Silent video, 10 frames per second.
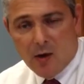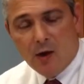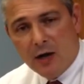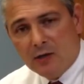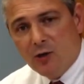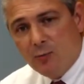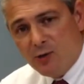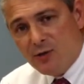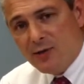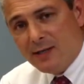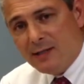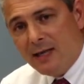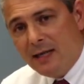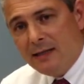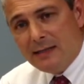on October
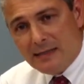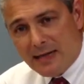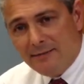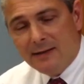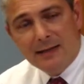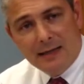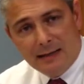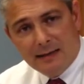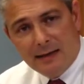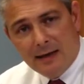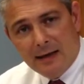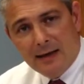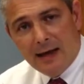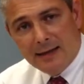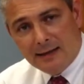sixteenth and seventeenth
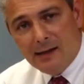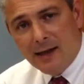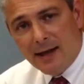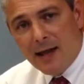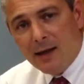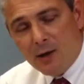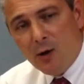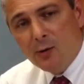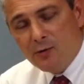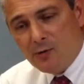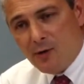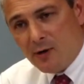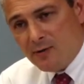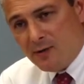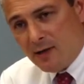at the Glen Allen Cultural
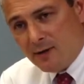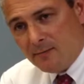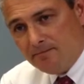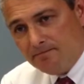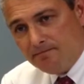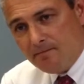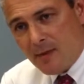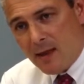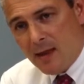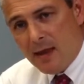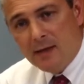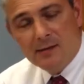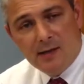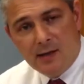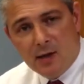Arts Center.
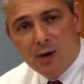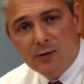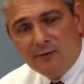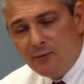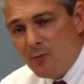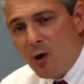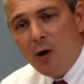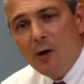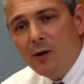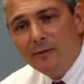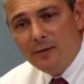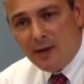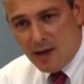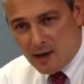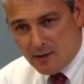C E Os from all over the
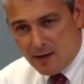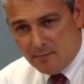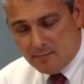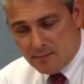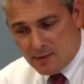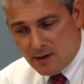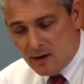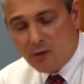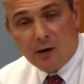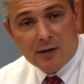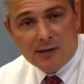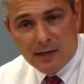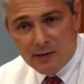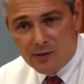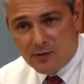county and across
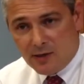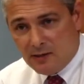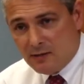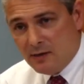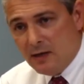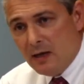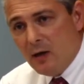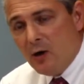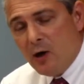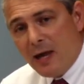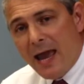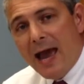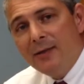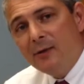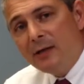industries are
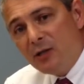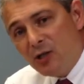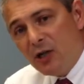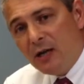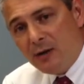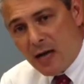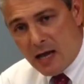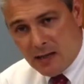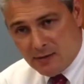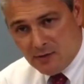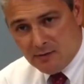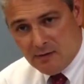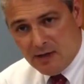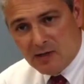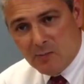gathering to share knowledge,
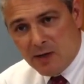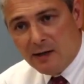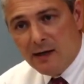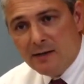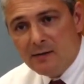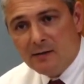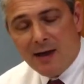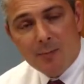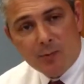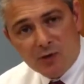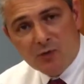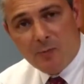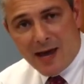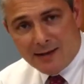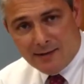experience, and
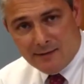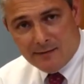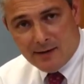perspective